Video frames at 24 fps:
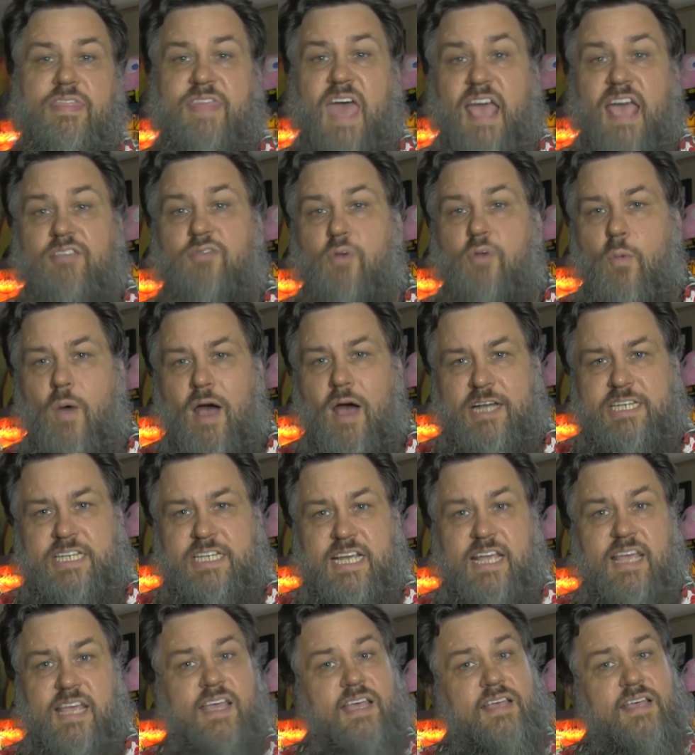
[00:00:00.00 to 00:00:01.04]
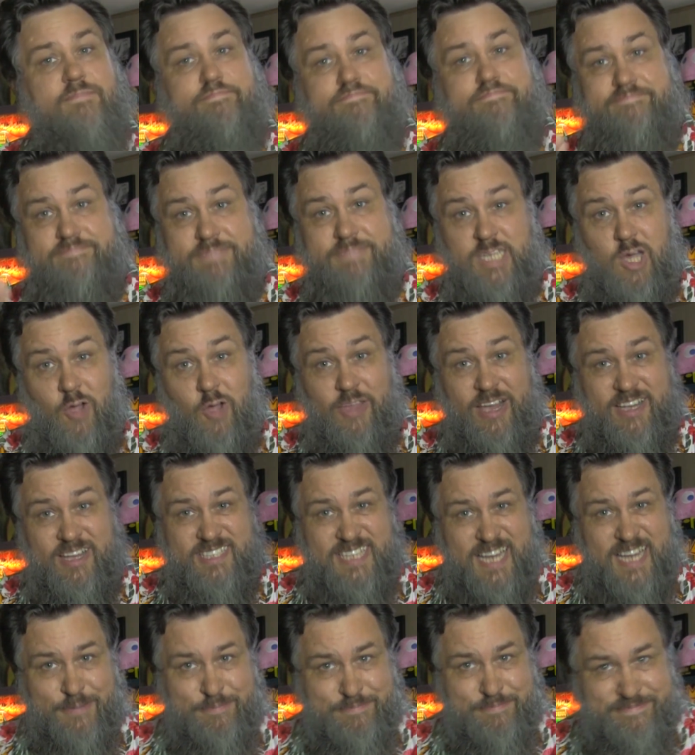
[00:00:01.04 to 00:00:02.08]
Thanks for watching. See y'all
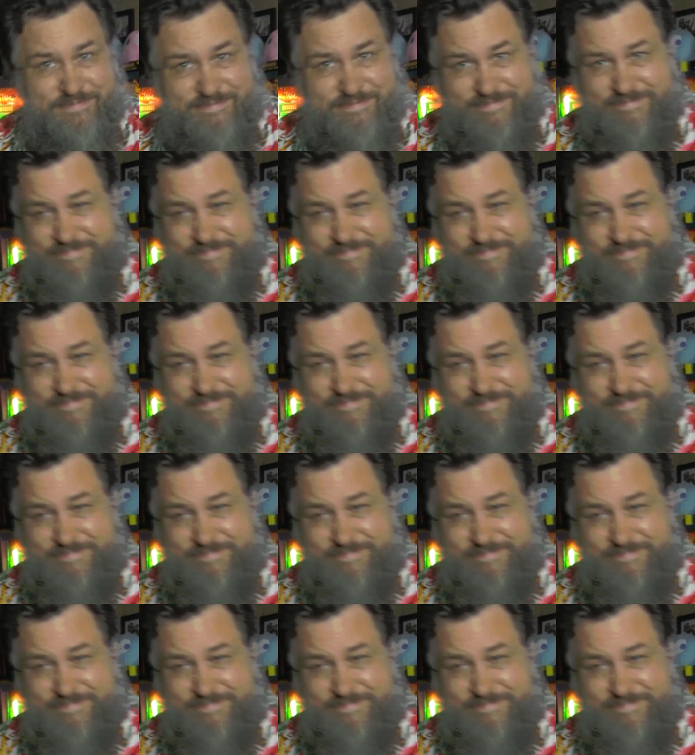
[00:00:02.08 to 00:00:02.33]
next time.